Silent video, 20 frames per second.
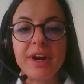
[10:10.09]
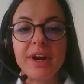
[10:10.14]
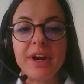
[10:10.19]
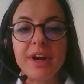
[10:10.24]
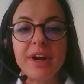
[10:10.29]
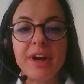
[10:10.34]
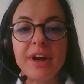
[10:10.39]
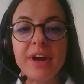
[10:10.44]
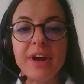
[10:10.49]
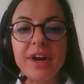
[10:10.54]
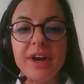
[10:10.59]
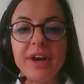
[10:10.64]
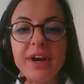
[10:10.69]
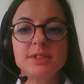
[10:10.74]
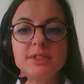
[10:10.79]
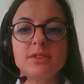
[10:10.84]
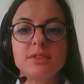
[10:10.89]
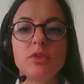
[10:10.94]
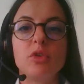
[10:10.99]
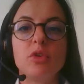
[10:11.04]
to be
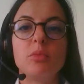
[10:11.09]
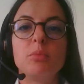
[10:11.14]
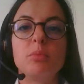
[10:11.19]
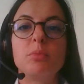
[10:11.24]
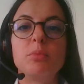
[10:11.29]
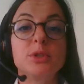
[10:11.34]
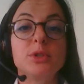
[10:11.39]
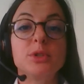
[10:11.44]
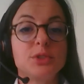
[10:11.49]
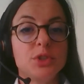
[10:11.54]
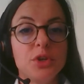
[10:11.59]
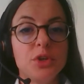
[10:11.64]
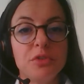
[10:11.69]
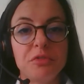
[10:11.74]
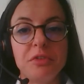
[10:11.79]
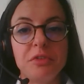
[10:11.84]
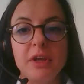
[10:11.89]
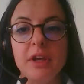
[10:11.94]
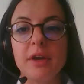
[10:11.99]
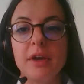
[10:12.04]
focused on
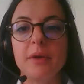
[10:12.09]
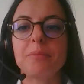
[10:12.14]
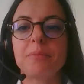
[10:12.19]
preserving